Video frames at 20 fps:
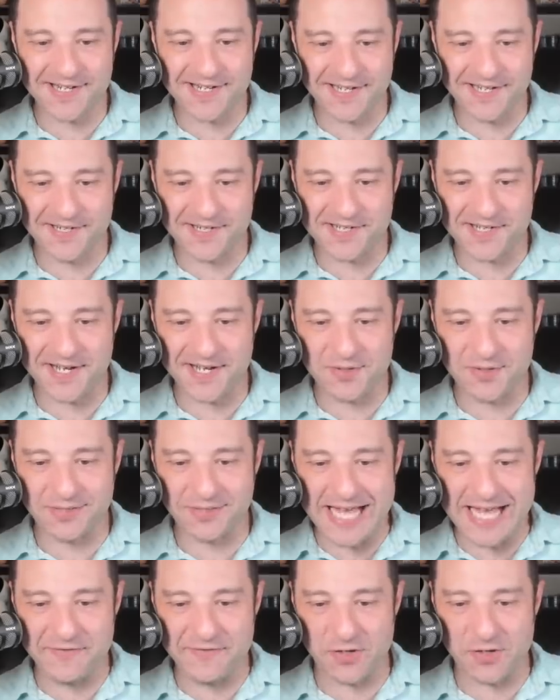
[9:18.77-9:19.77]
to understand you
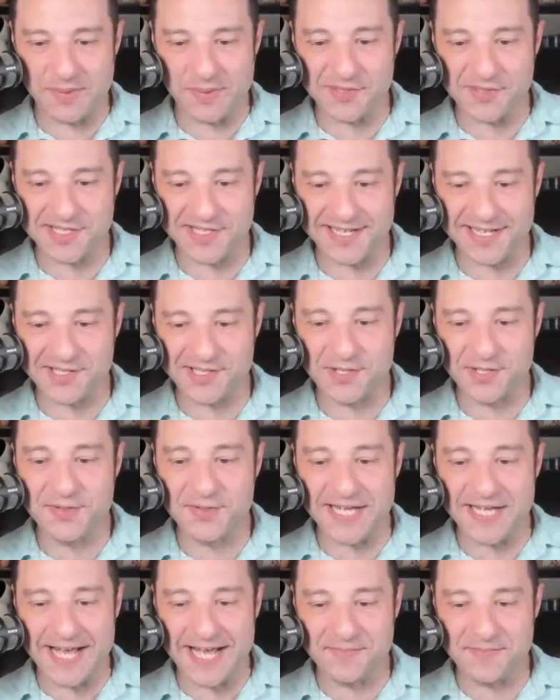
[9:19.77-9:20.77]
live. Normally, I'm listening at two
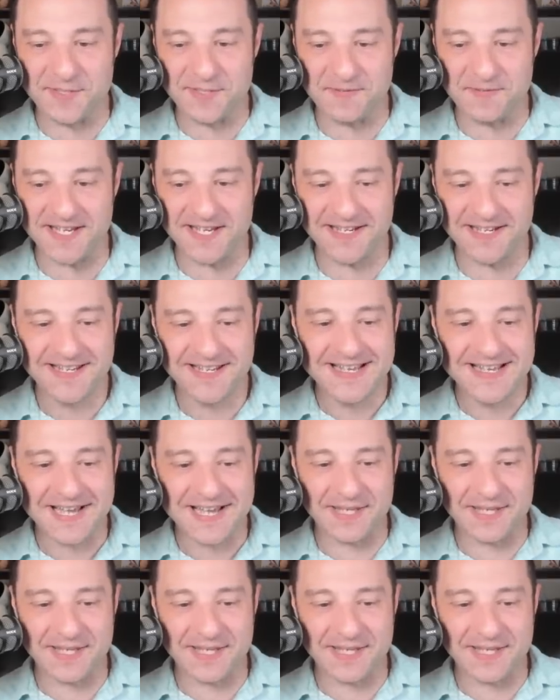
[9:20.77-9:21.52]
times speed.